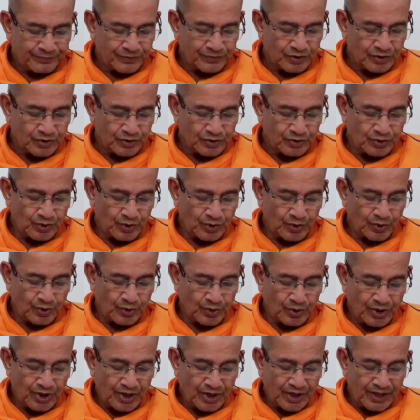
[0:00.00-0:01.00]
So,
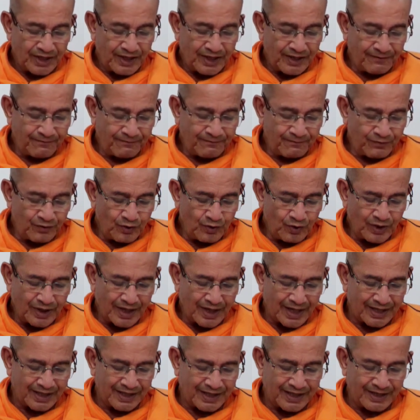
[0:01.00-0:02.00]
if you
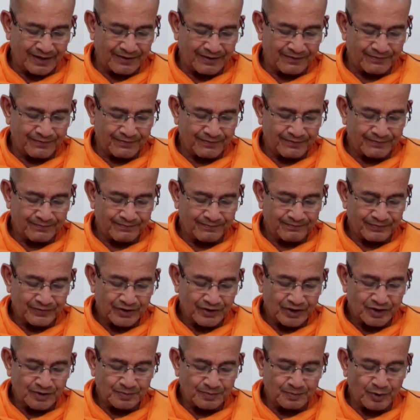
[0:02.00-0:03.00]
can give
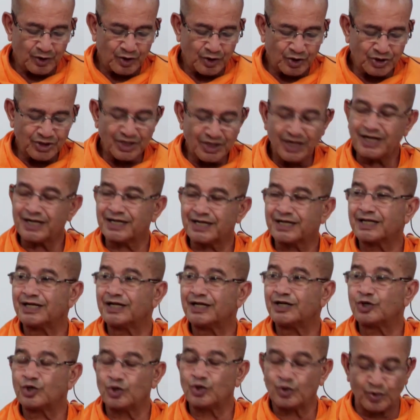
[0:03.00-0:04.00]
spiritual
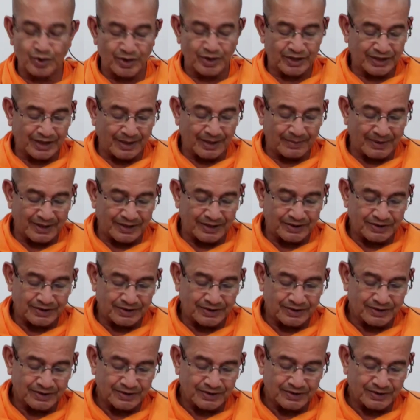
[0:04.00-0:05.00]
turn to your
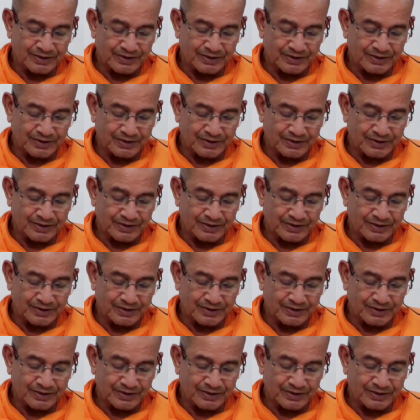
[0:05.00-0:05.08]
tamas,